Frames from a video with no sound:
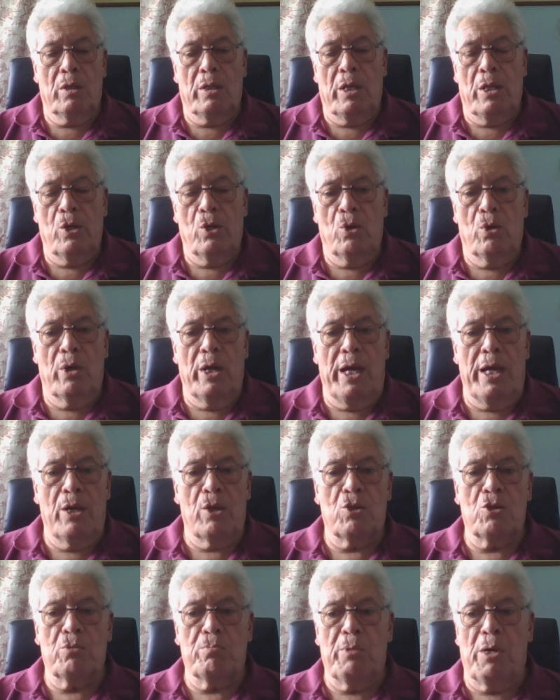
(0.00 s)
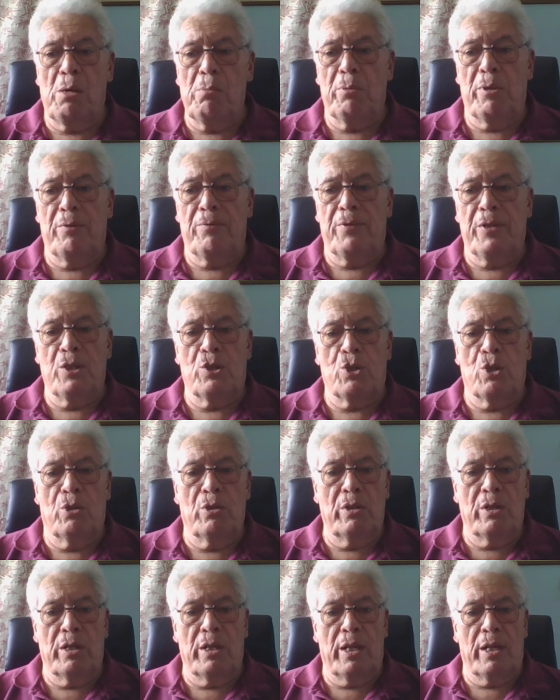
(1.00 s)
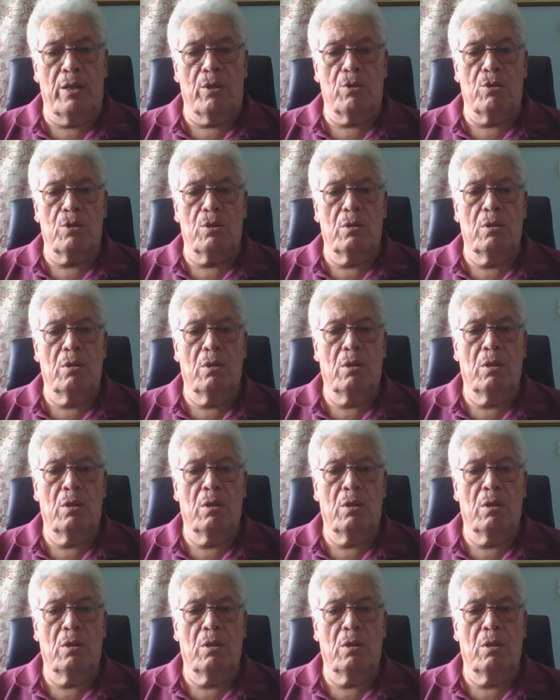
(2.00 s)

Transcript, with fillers: Now, your house might be a Victorian house,